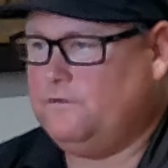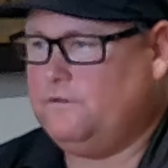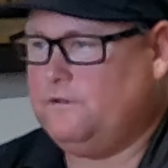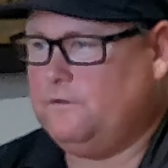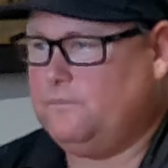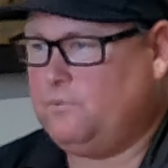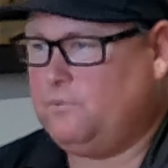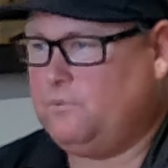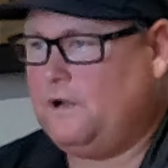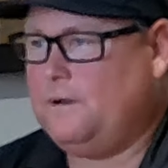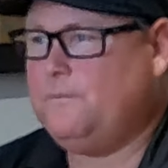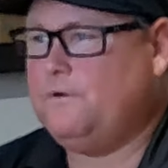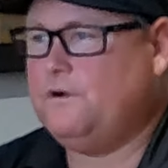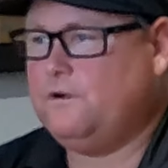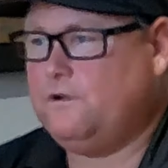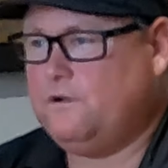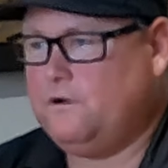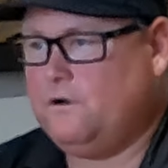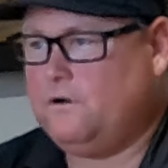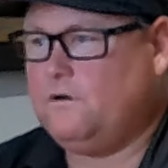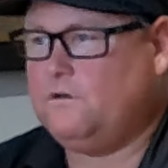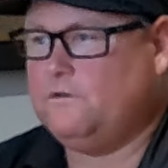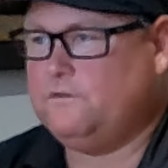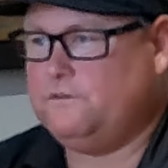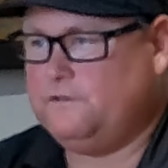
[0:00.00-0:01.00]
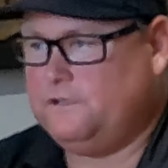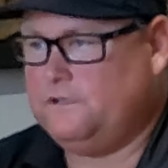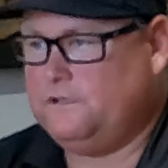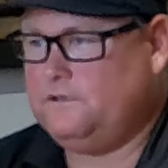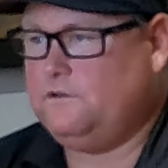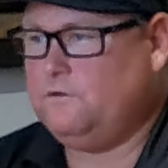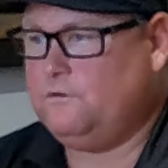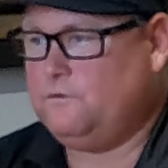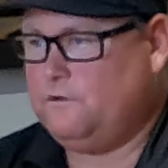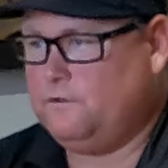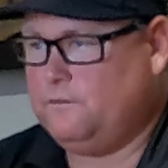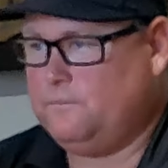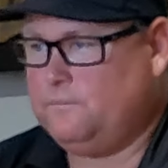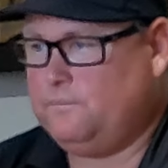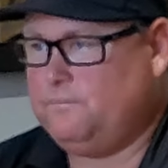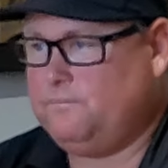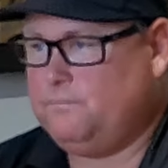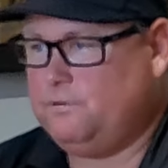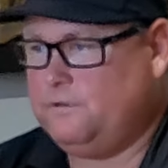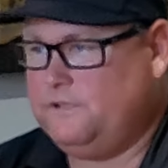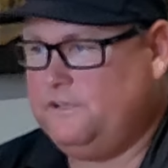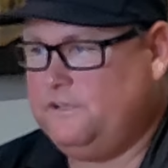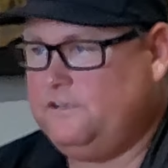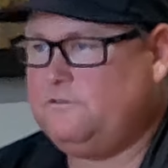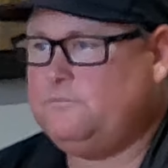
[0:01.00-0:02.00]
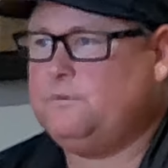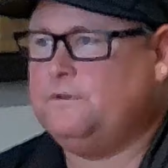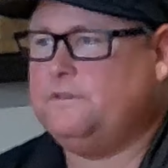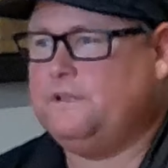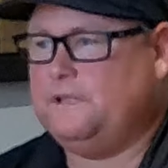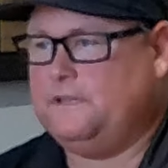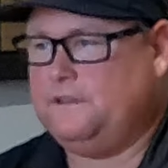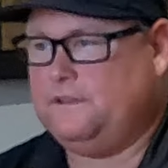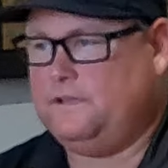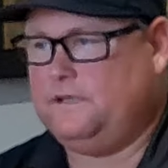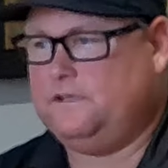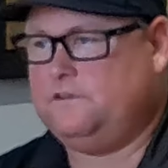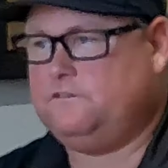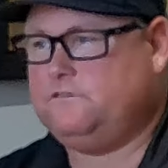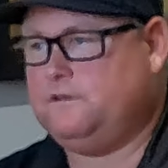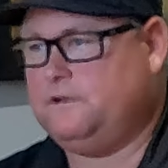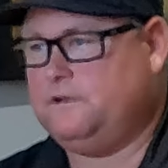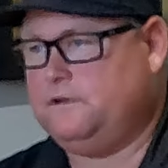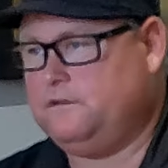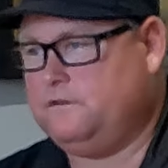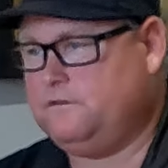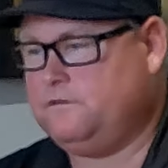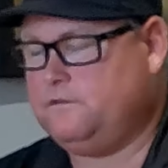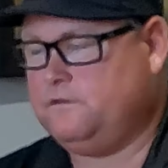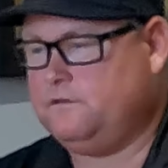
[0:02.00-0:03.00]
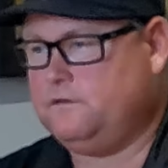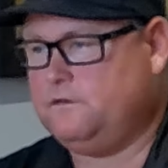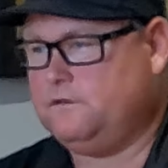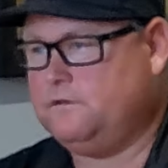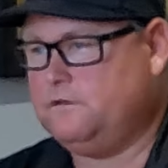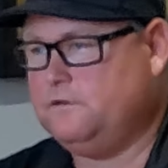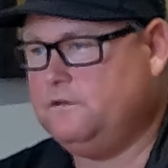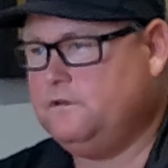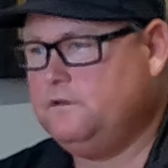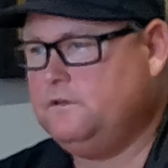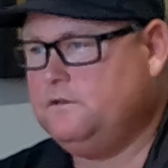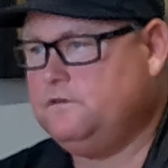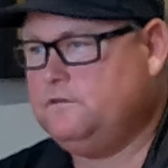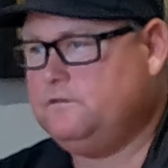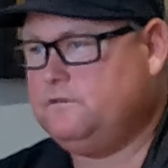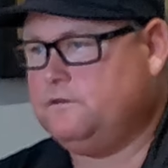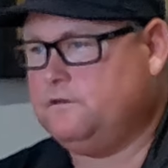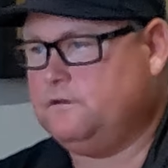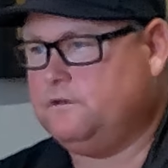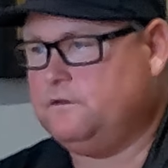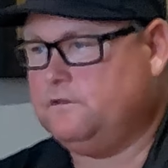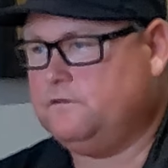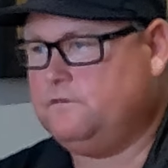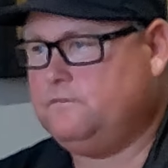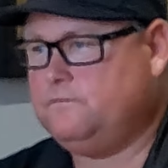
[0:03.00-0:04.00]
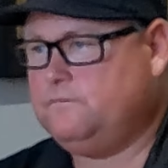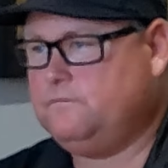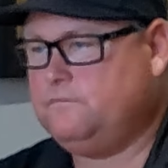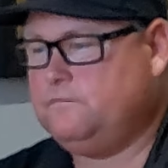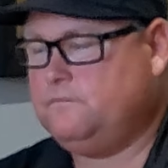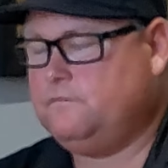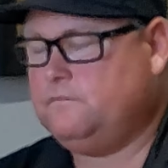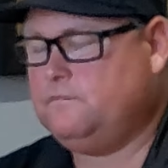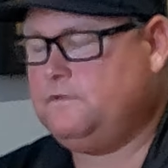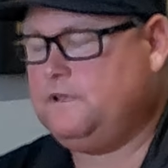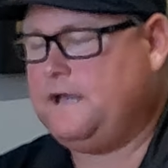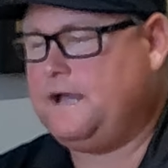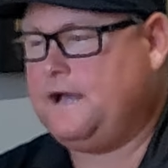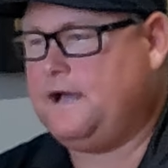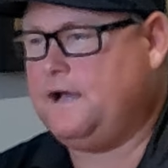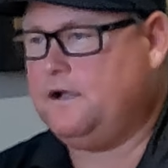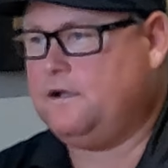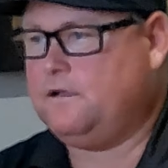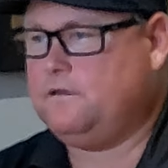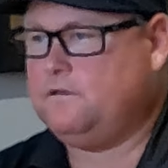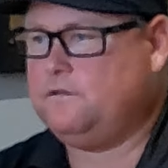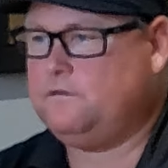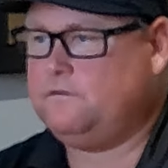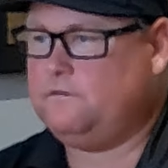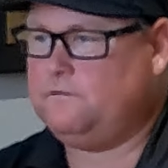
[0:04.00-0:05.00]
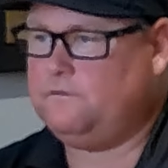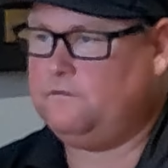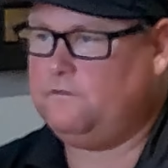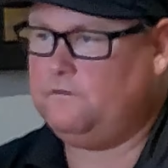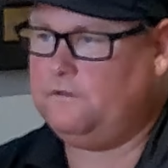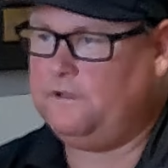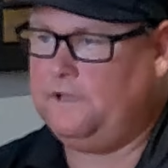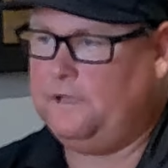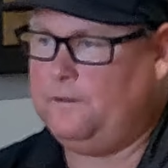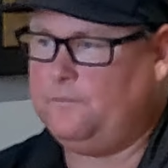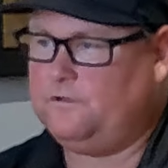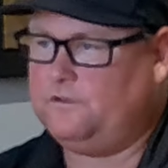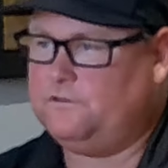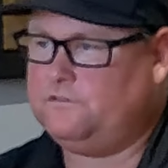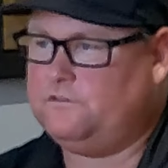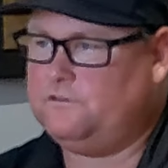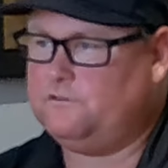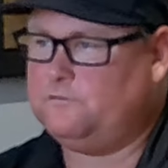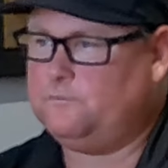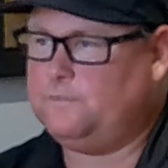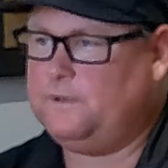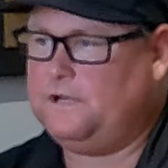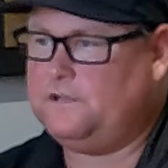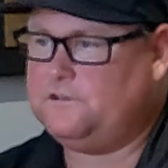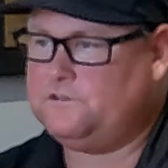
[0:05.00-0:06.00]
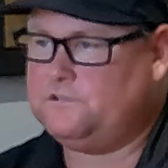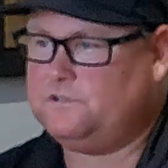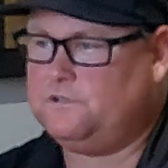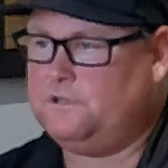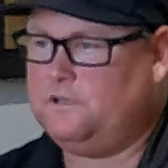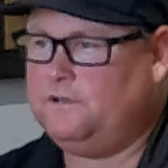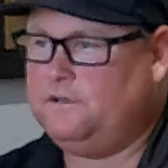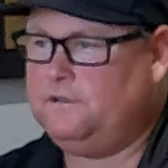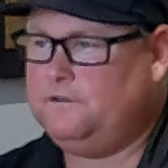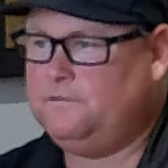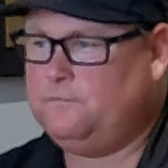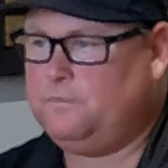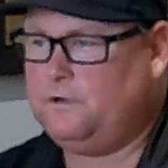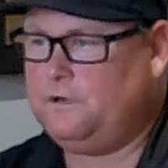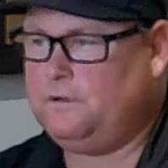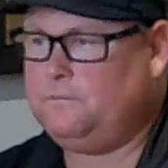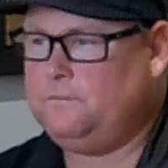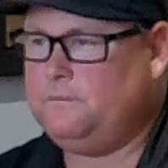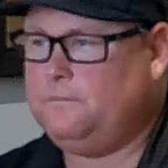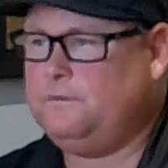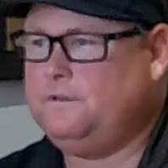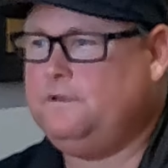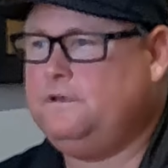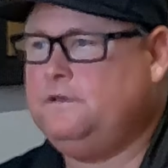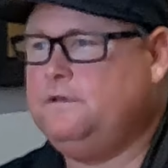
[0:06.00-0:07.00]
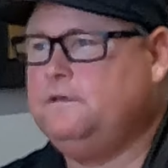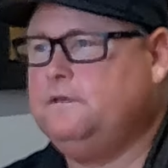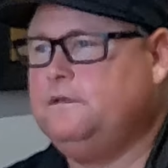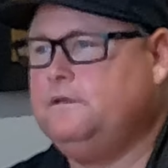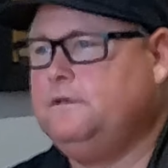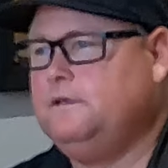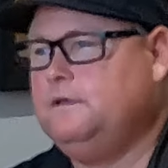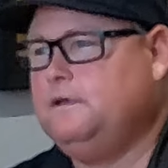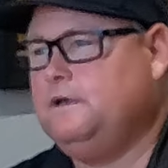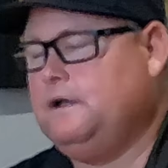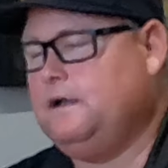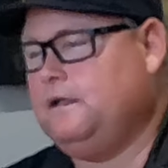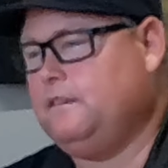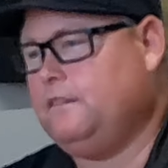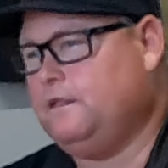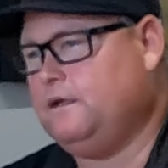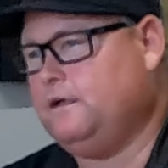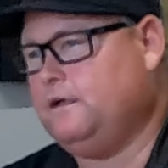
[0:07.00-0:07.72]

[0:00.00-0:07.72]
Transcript: the primary call did go to police, but then they sent it to CAC, ambulance dispatch in London, probably, and